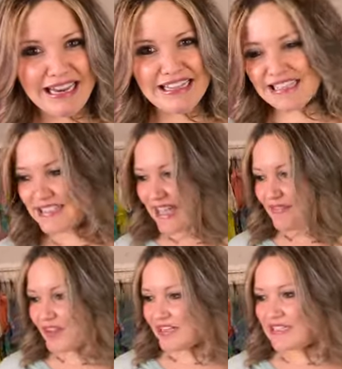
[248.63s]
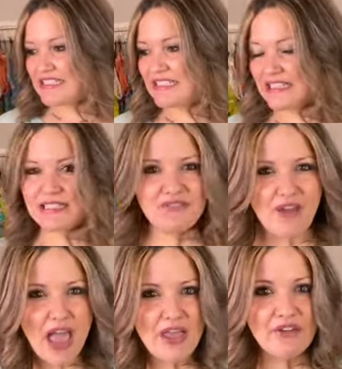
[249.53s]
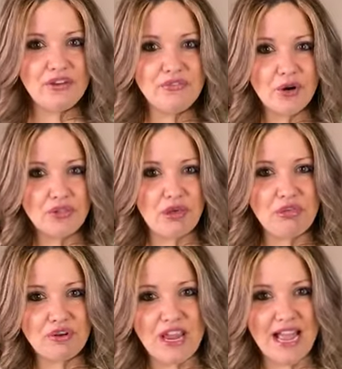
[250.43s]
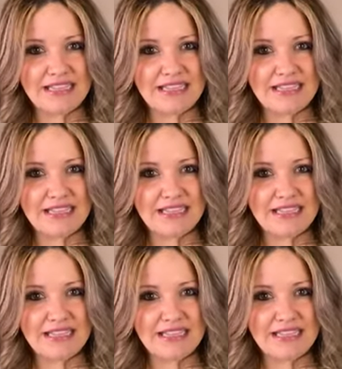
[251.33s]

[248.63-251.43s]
8 the 7, 6 the 5, 4 the 3,